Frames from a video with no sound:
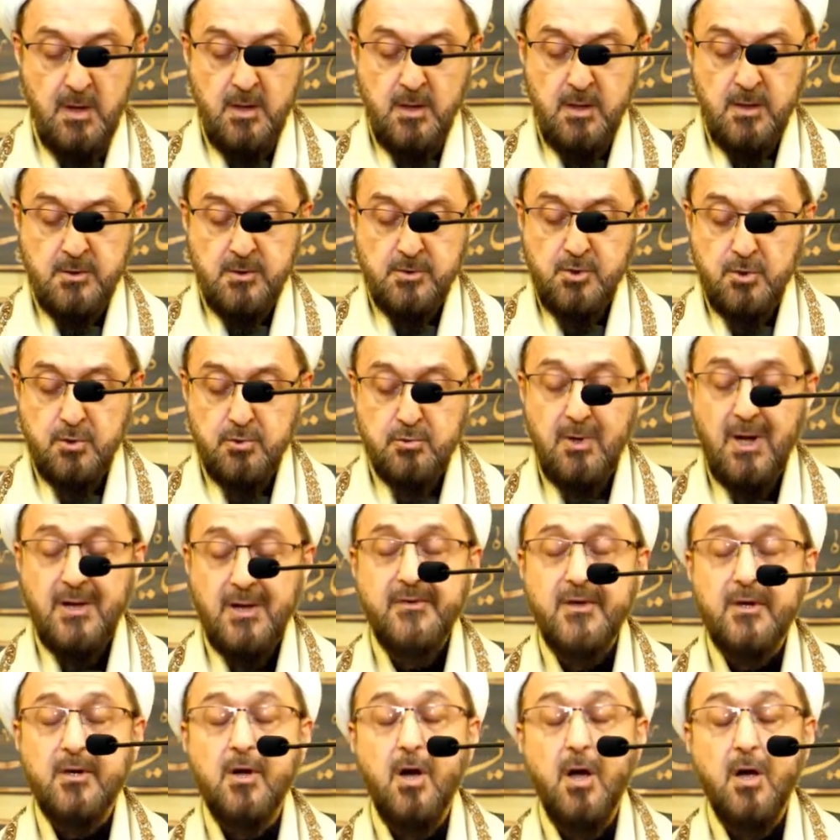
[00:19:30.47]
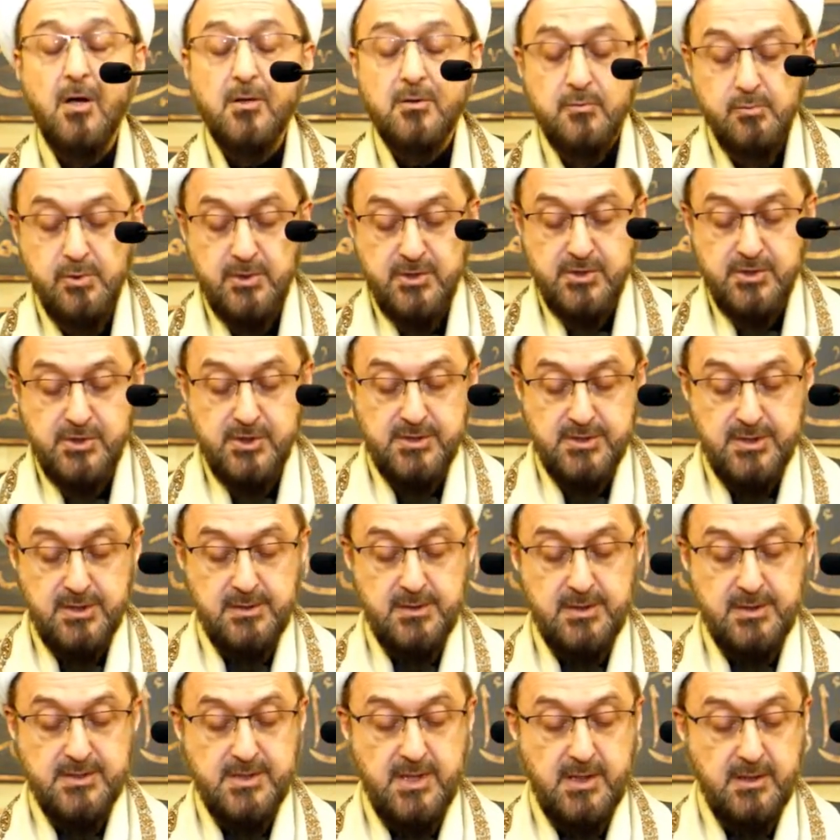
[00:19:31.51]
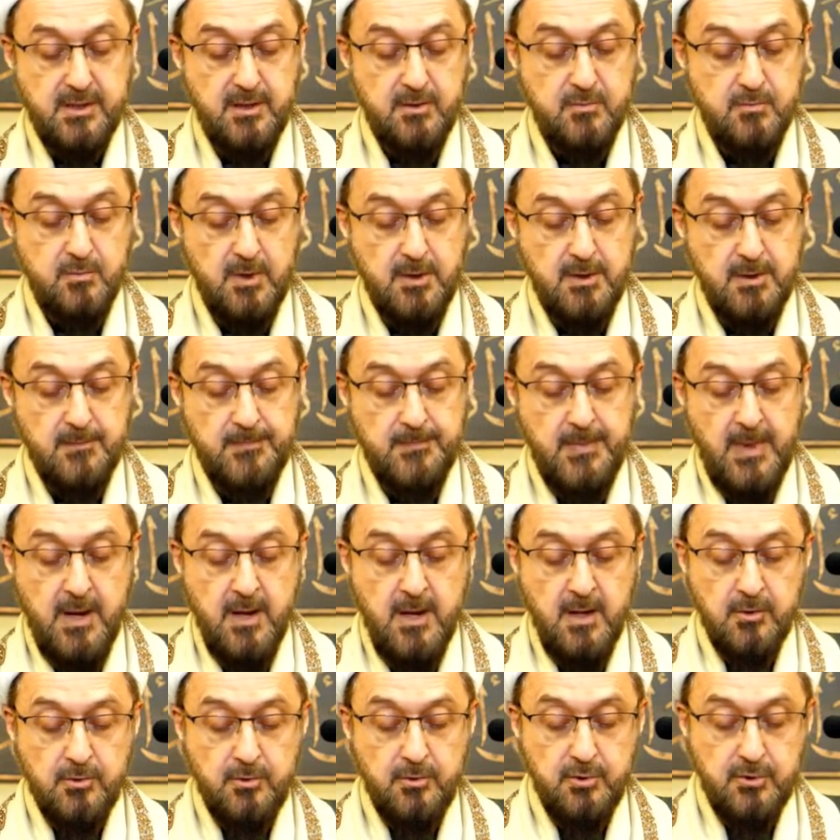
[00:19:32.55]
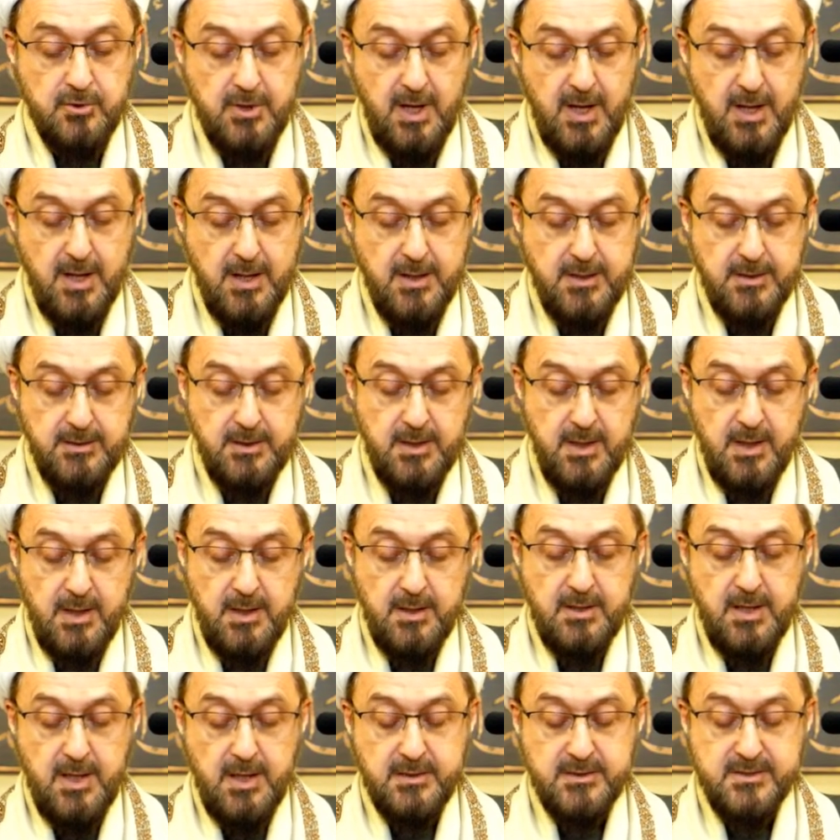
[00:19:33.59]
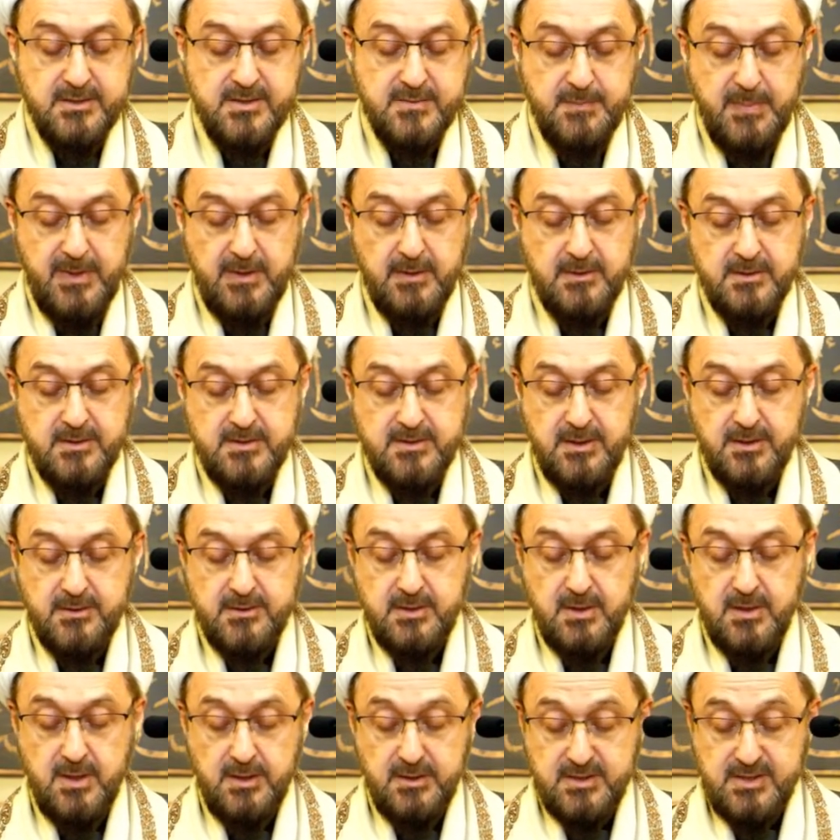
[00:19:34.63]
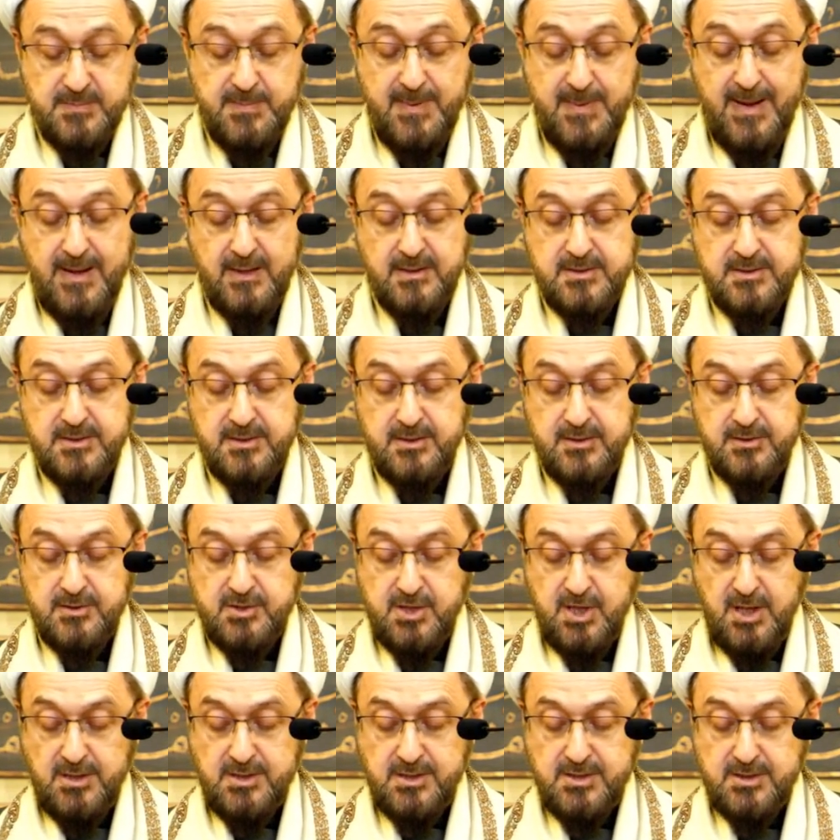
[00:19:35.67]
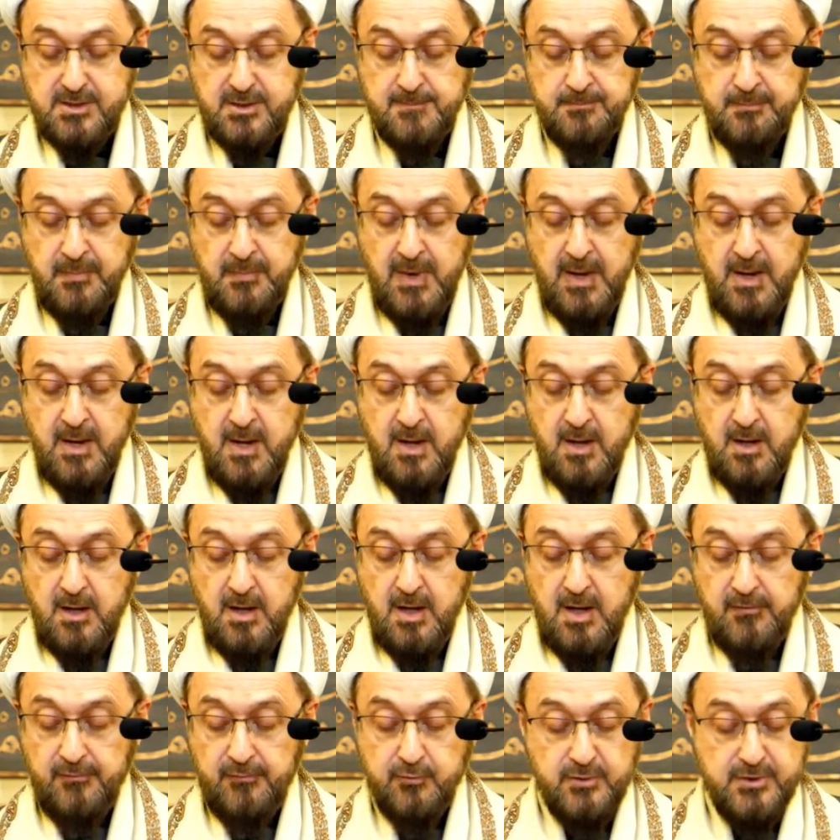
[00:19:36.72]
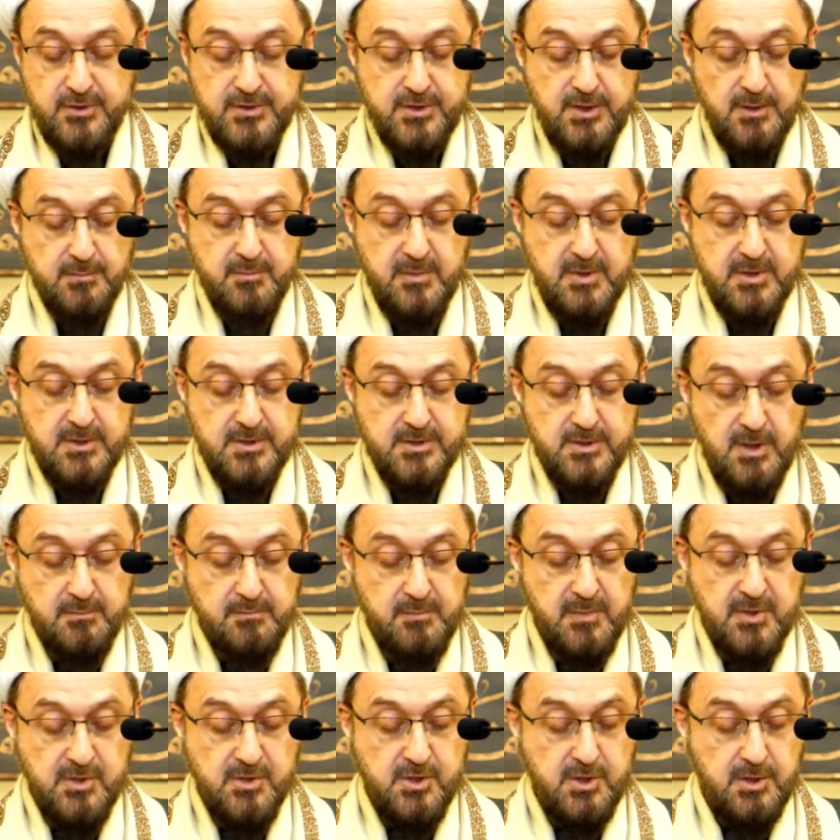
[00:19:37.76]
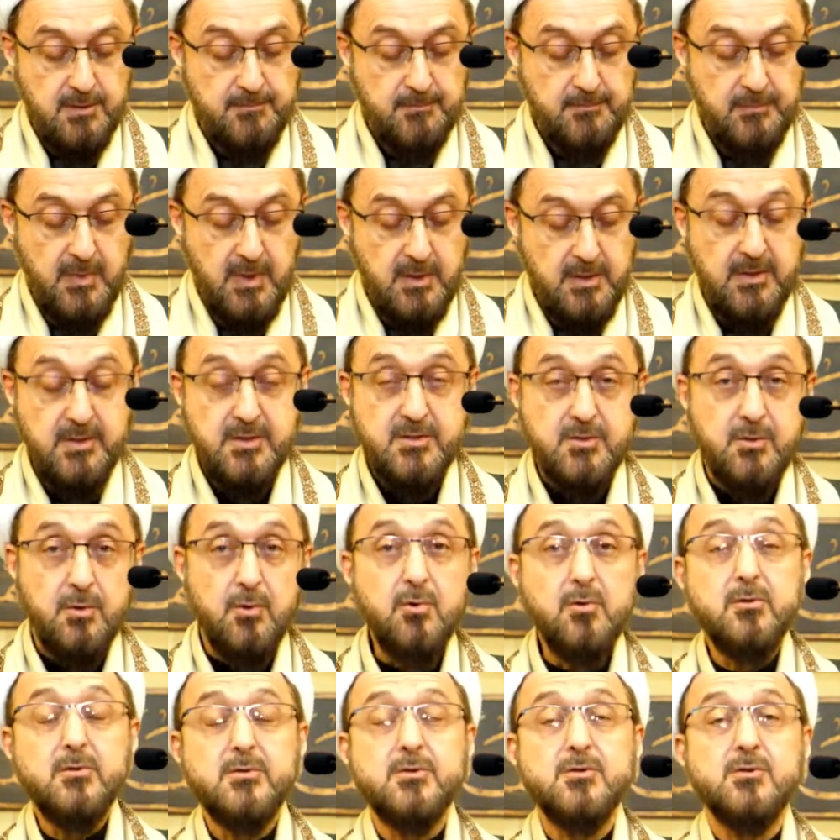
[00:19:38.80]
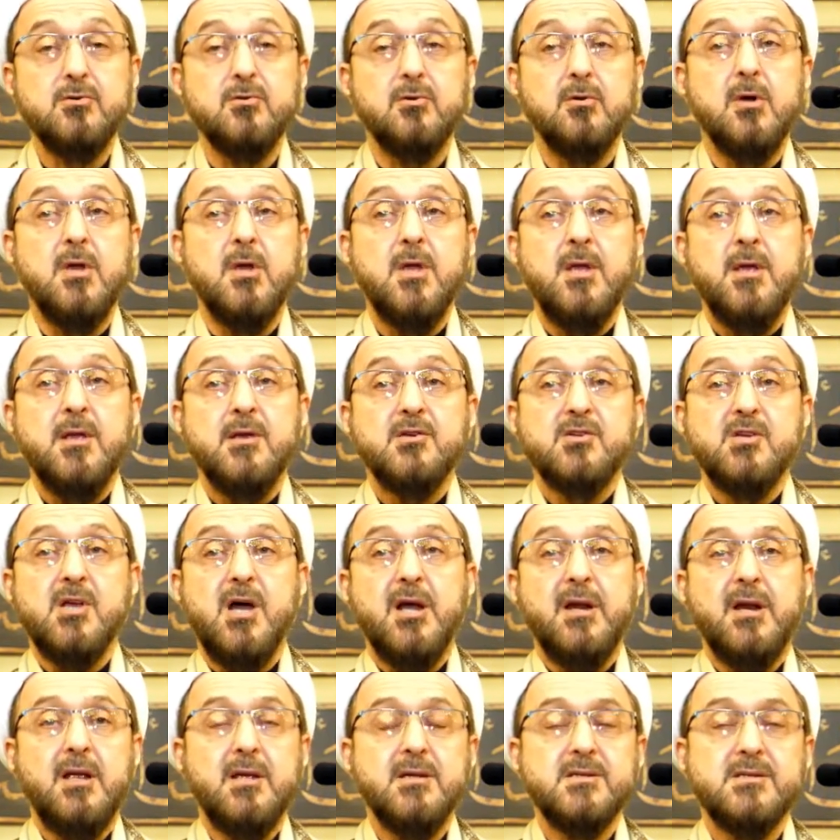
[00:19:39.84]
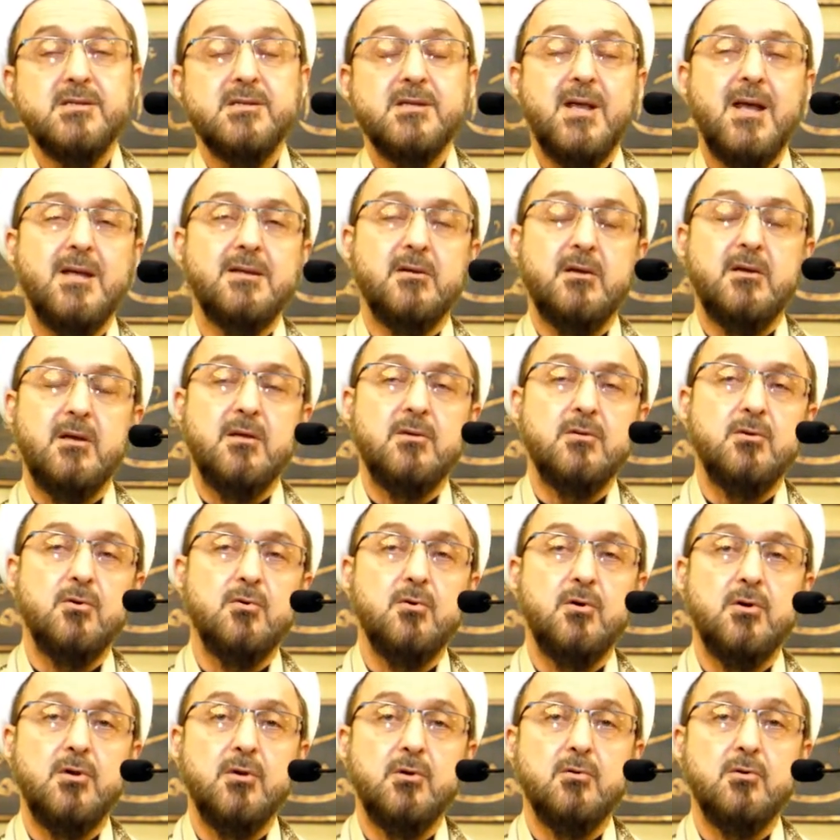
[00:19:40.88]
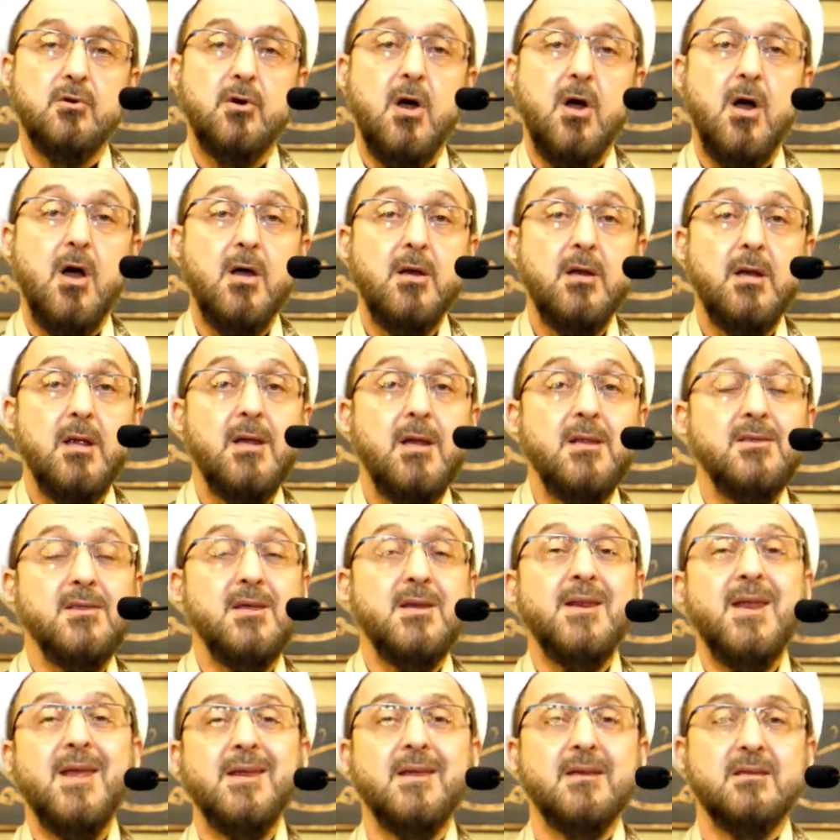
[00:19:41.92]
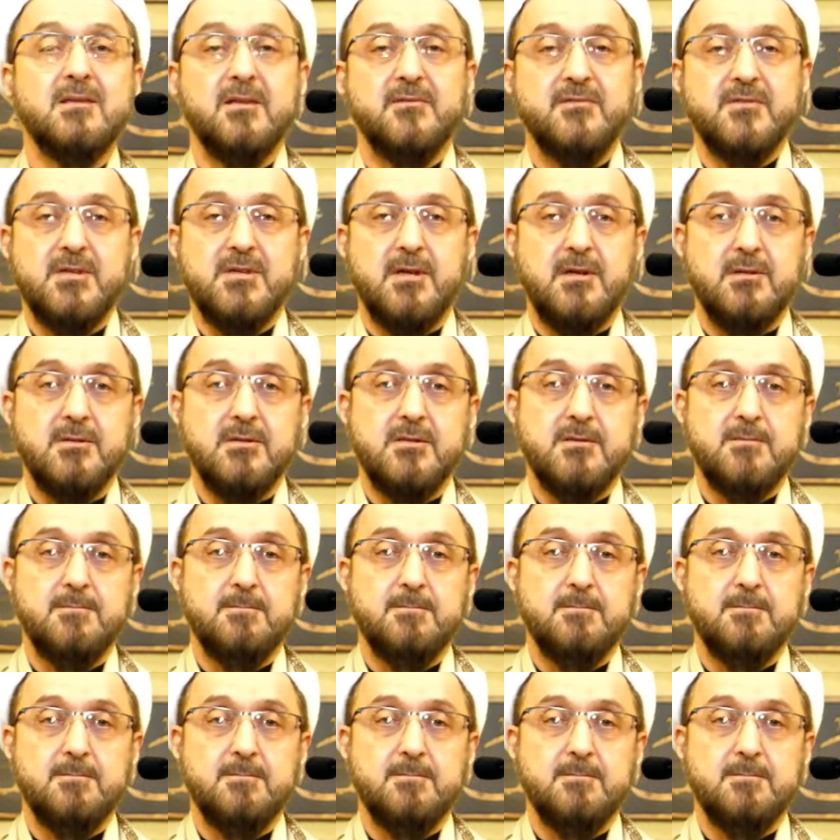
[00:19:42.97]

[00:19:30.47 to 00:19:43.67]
So whoever God wishes in the second one to guide, He expands their chest for submission. There is also Sharh al-Sadr in the Holy Quran in the negative sense.